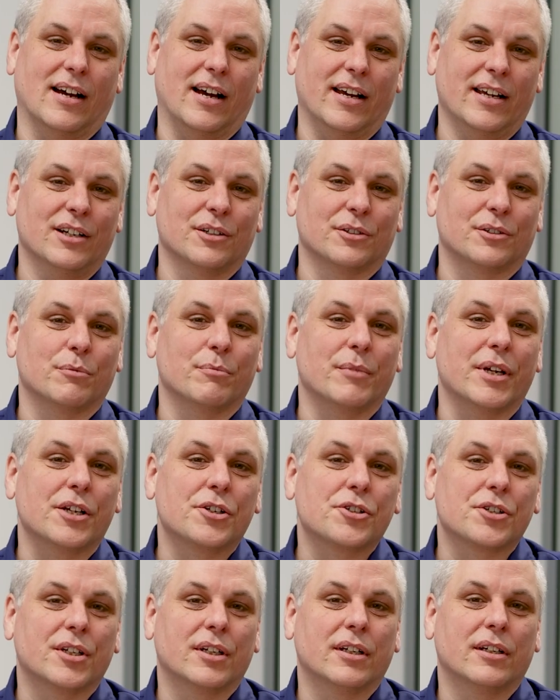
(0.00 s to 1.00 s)
Higher
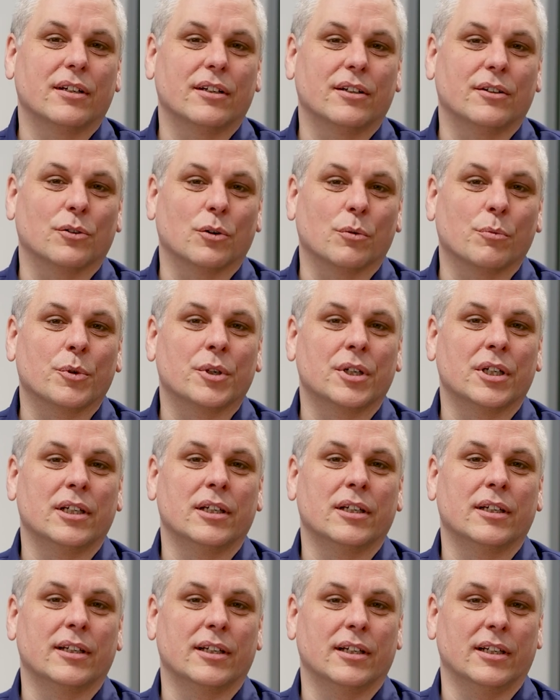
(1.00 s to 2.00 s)
automation
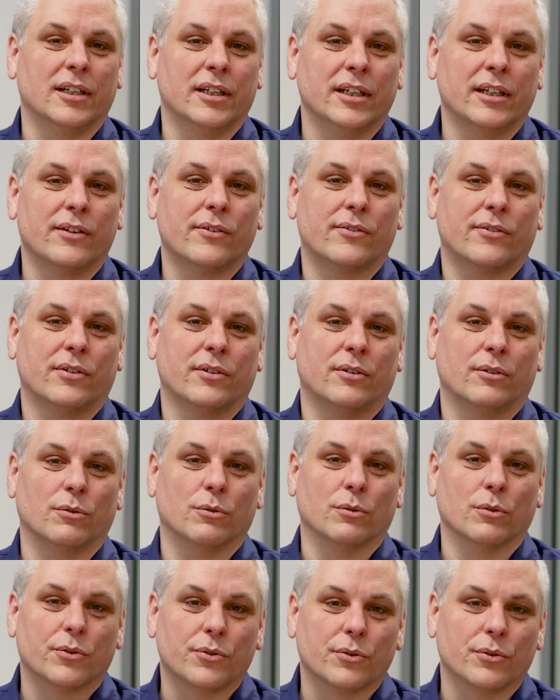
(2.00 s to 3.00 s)
normally leads
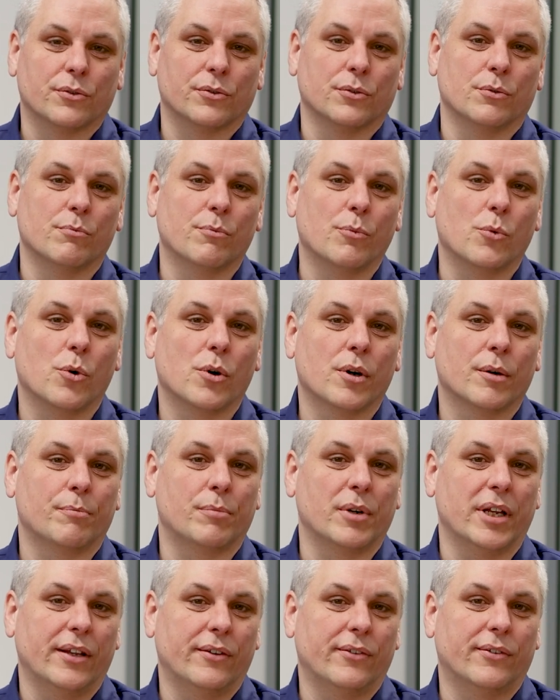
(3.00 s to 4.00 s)
also to more
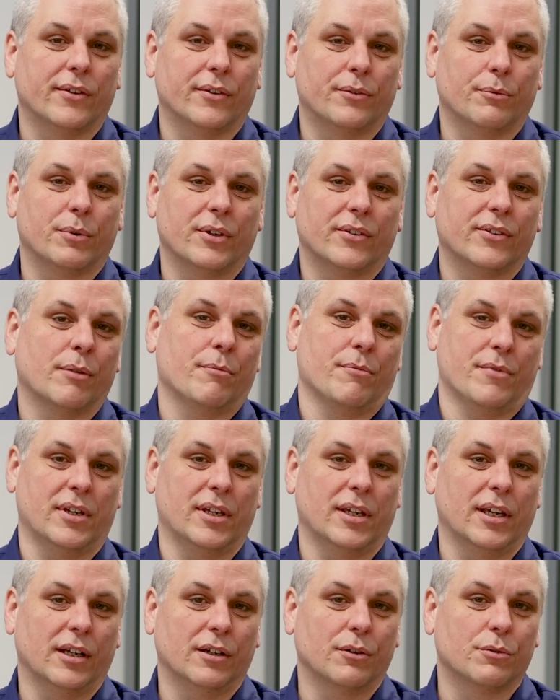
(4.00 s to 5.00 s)
places where
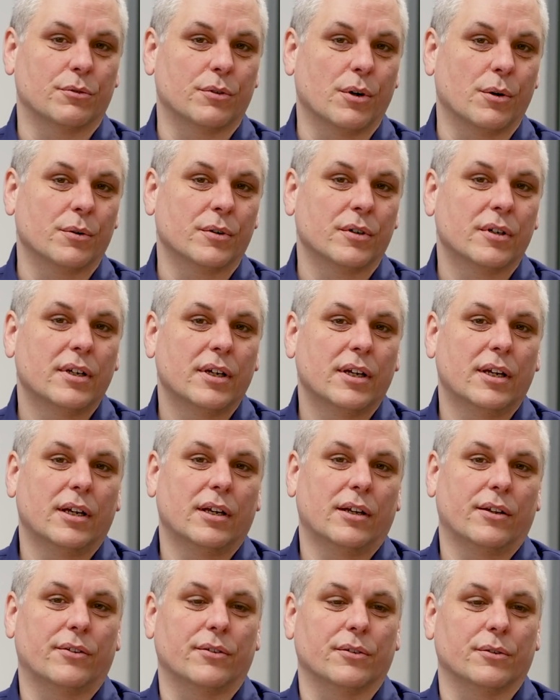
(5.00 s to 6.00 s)
something can go wrong.
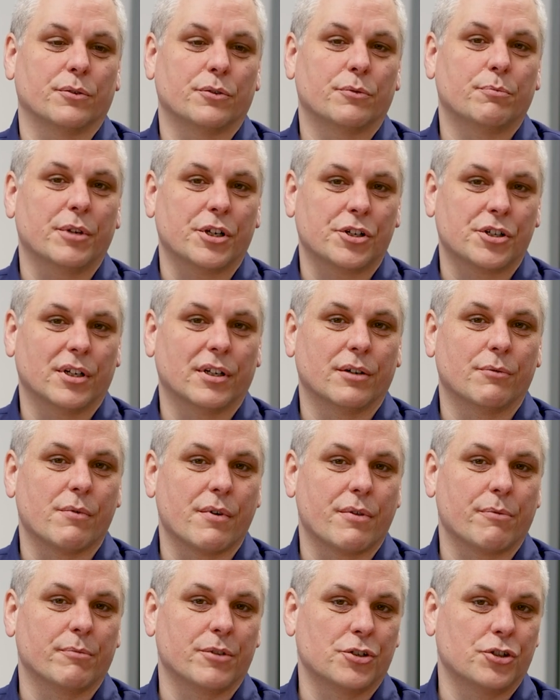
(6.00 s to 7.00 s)
So especially
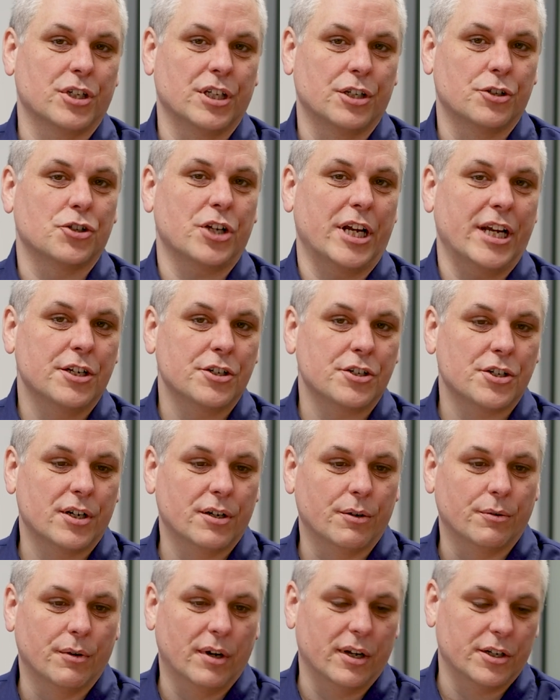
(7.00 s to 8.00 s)
with machine
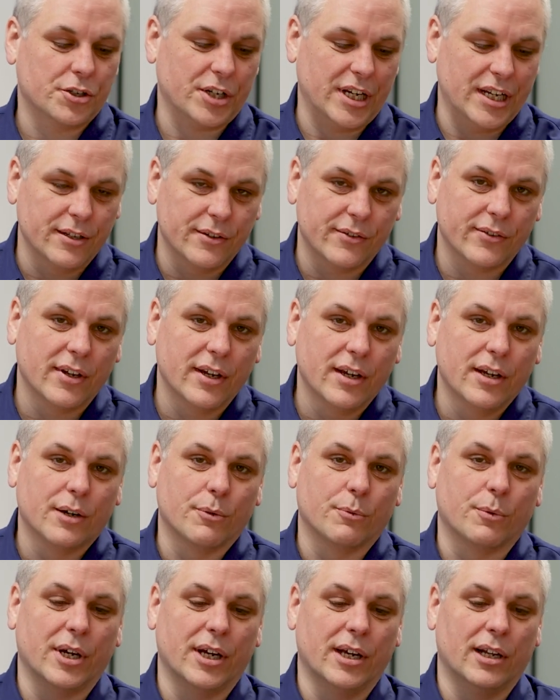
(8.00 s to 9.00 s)
chains
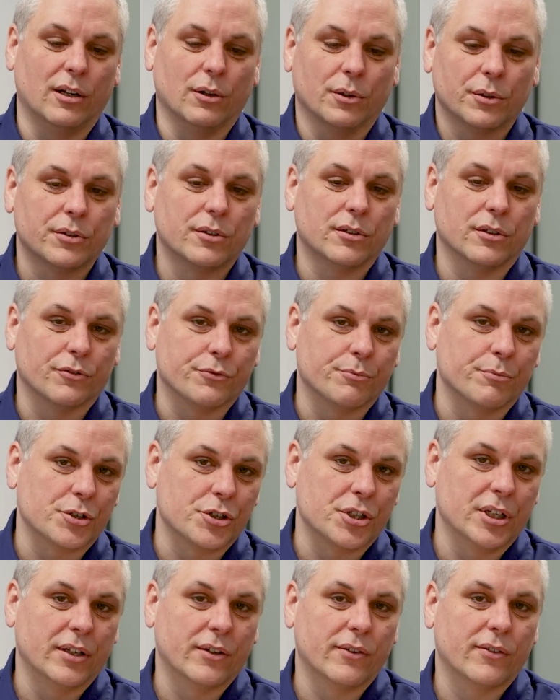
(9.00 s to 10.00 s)
where a lot of
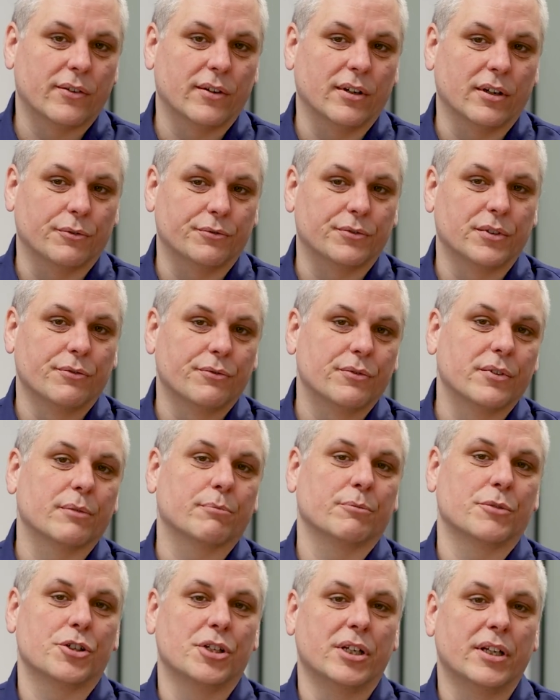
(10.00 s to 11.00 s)
machines, of
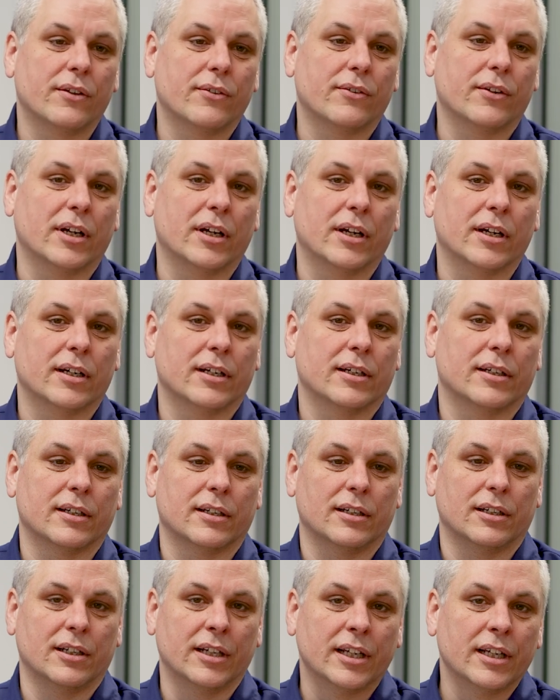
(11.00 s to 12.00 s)
different machines
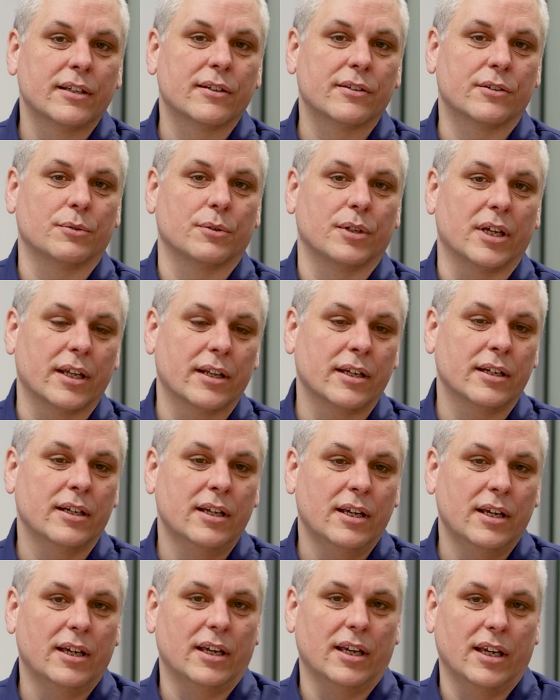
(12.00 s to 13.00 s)
are linked together,
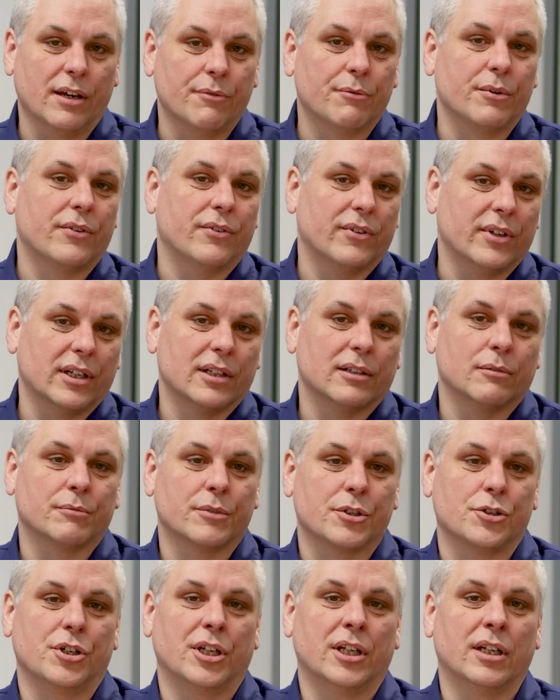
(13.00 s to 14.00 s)
every single
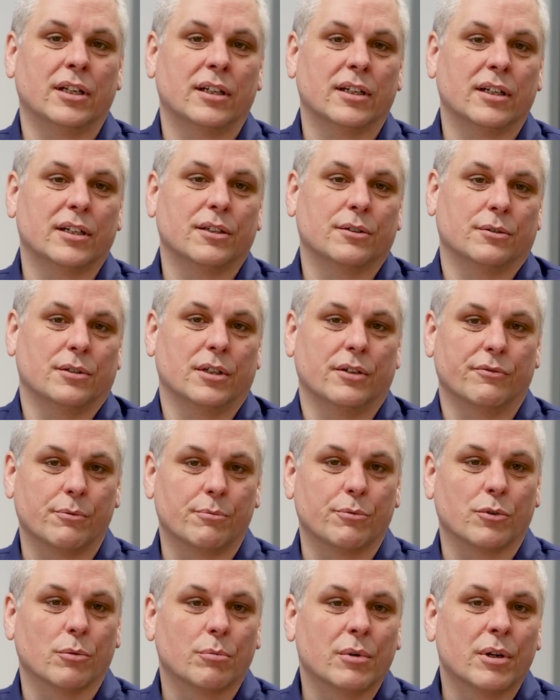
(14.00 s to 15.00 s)
machine could have
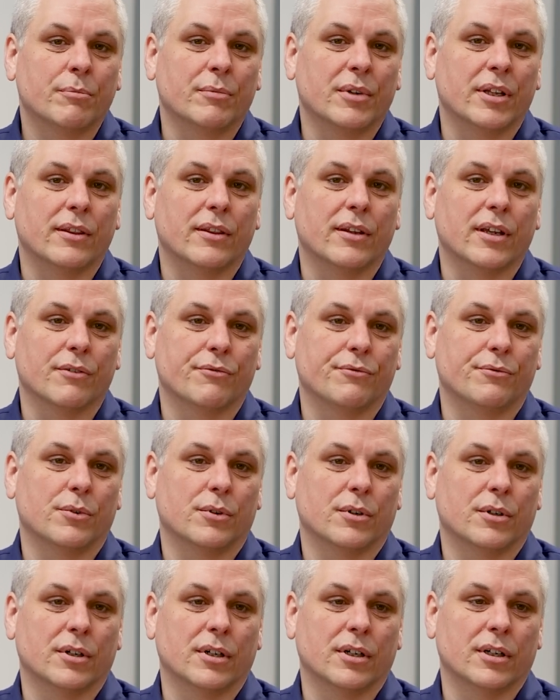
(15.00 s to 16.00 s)
a problem, and
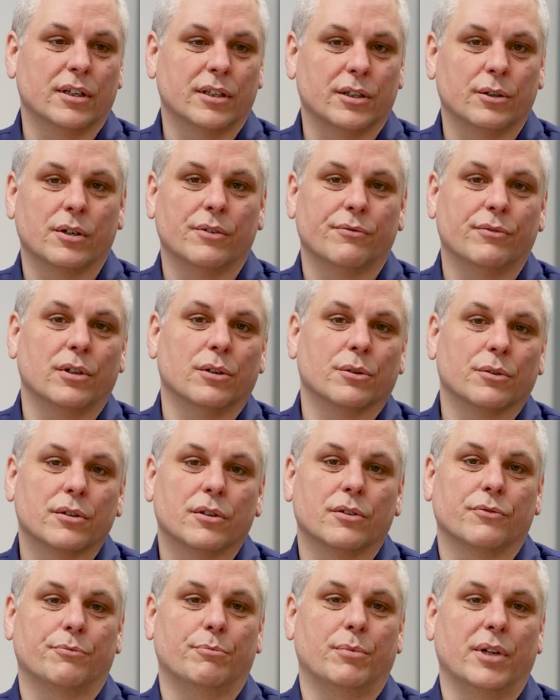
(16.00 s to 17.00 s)
therefore you have a
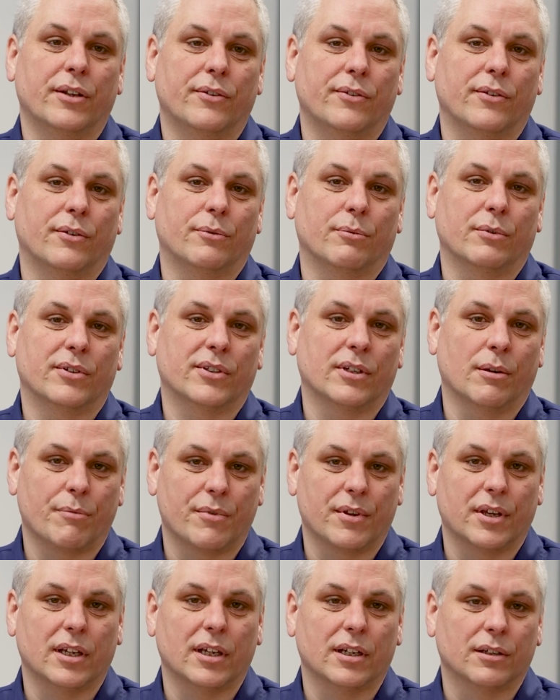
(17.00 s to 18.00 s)
lot of places where
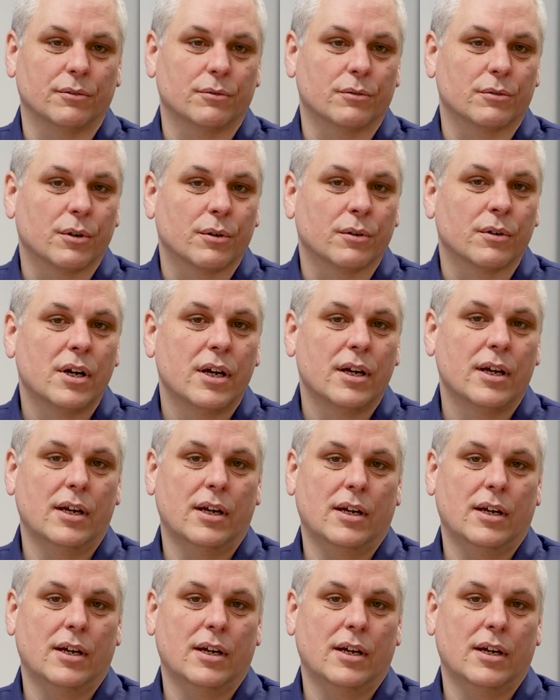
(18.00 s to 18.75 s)
something can go wrong.